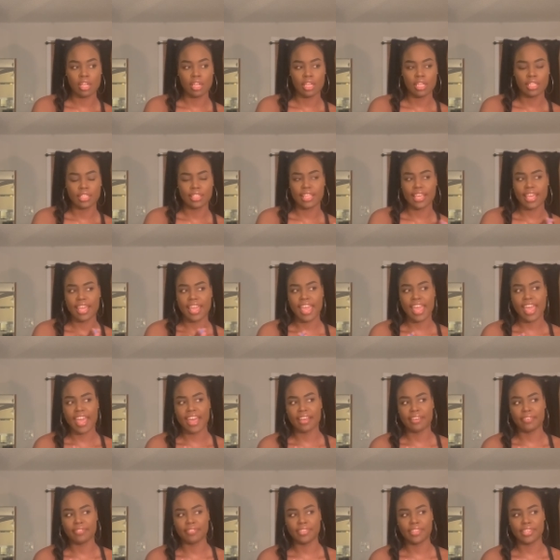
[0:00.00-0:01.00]

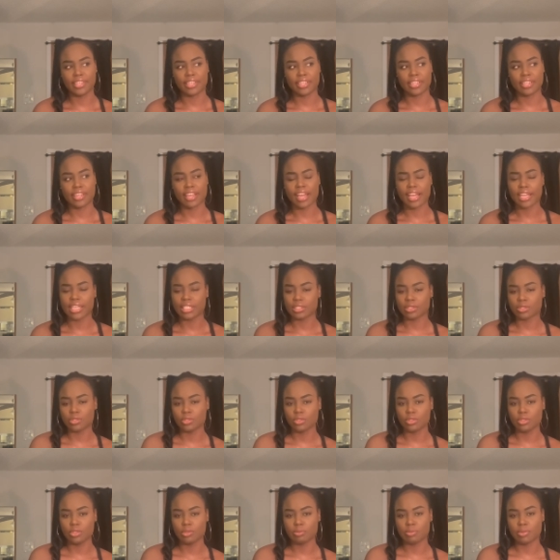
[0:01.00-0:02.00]
have their high
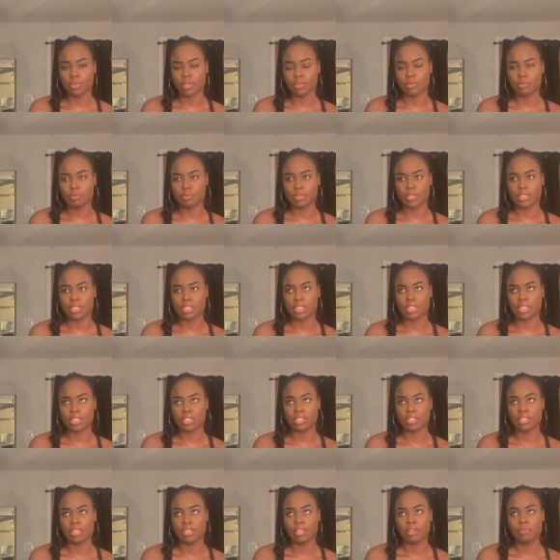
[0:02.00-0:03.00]
school diploma,
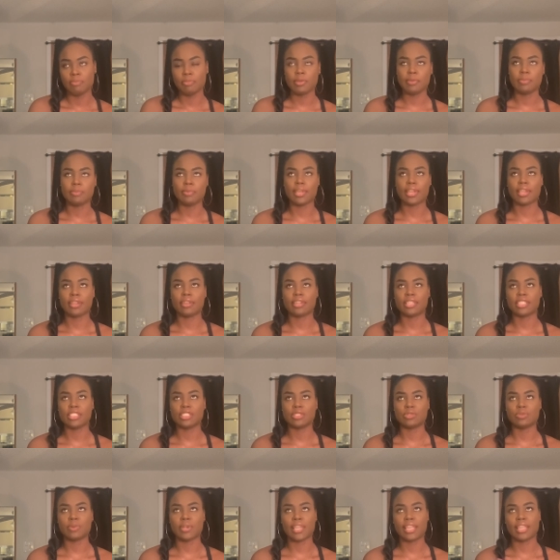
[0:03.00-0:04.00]
people that
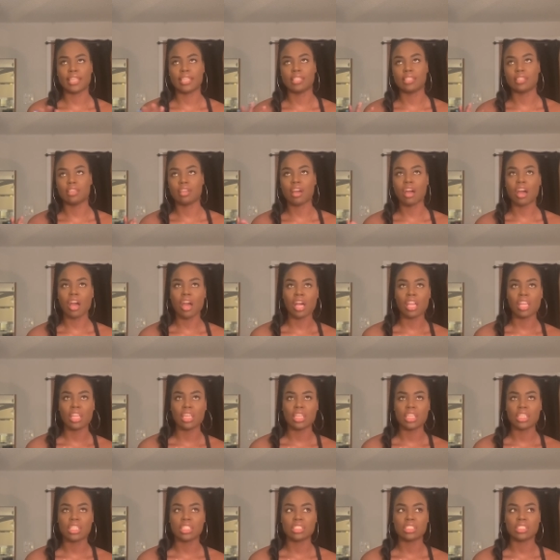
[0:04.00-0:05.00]
graduated
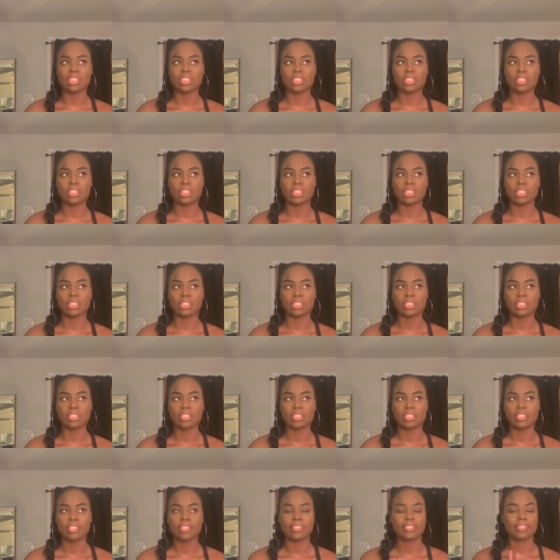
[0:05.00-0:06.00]
college,
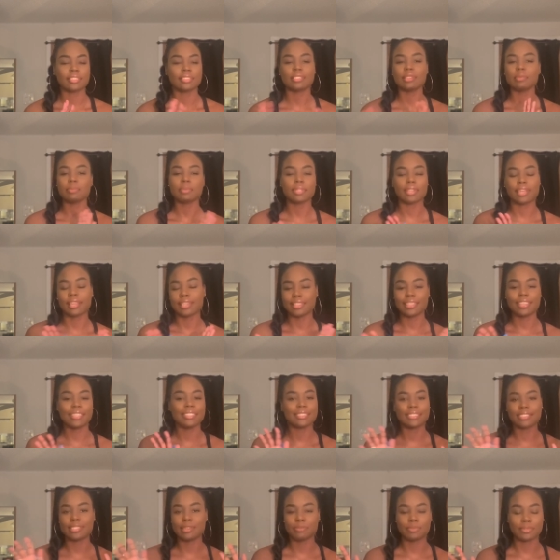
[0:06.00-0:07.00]
something like that.
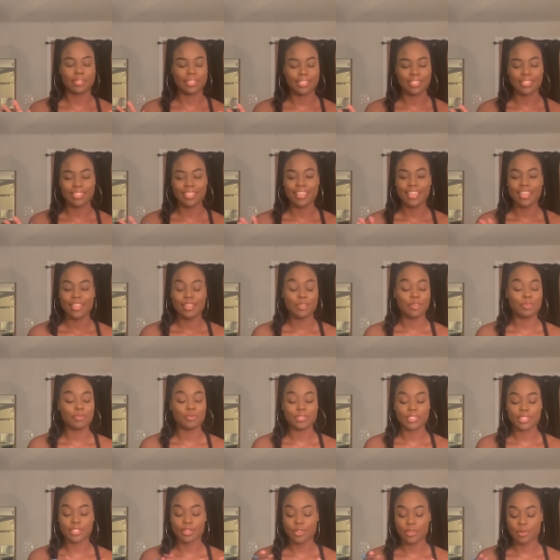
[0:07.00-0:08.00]
It's something.
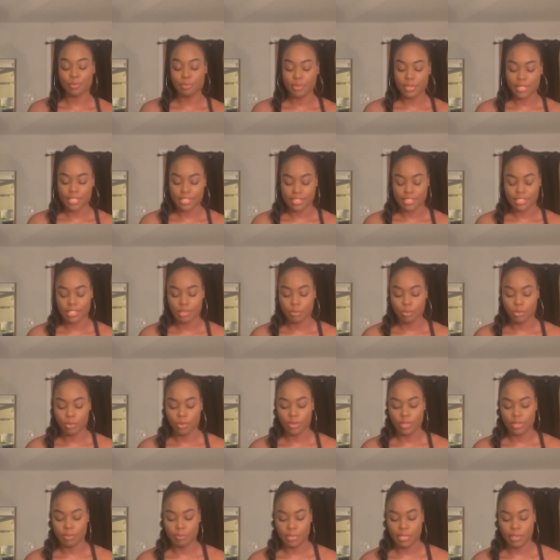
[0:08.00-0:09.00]
So you're put into a
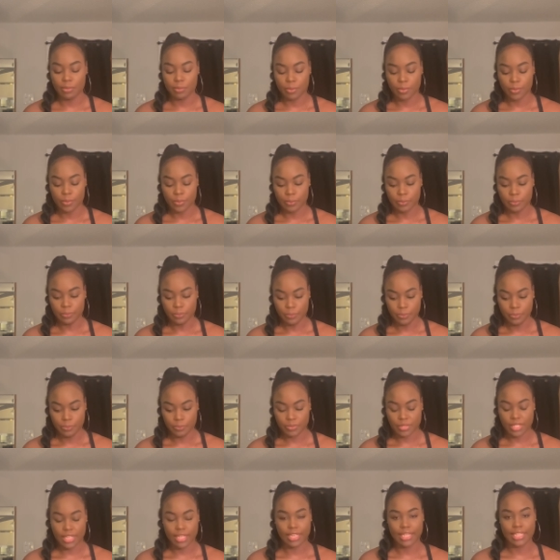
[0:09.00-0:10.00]
pool of people,
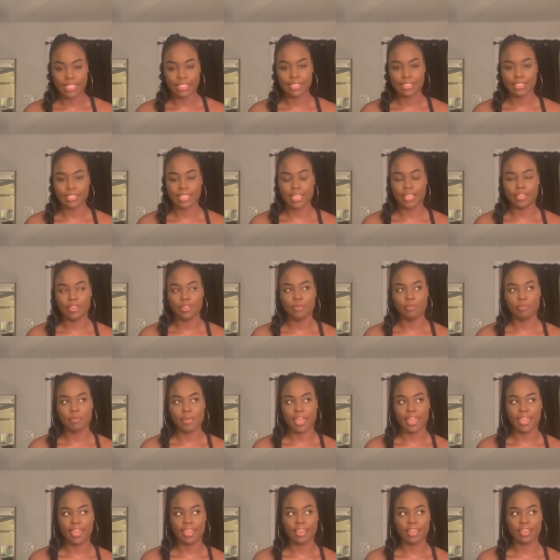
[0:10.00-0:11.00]
and let's say you
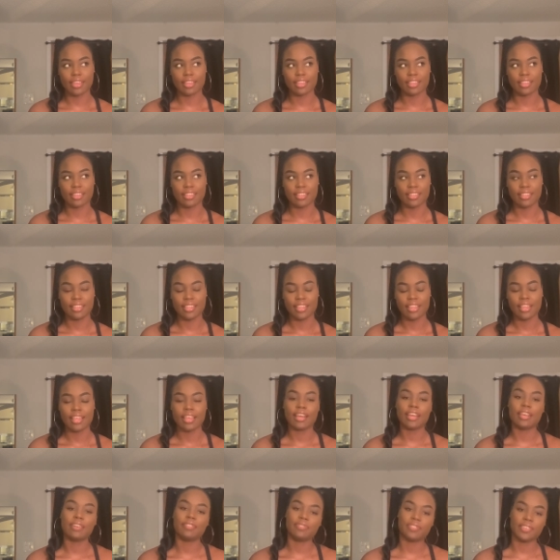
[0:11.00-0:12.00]
make
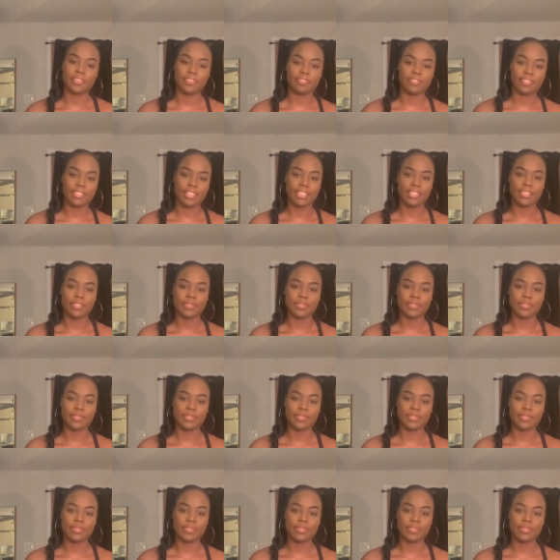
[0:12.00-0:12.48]
a 50.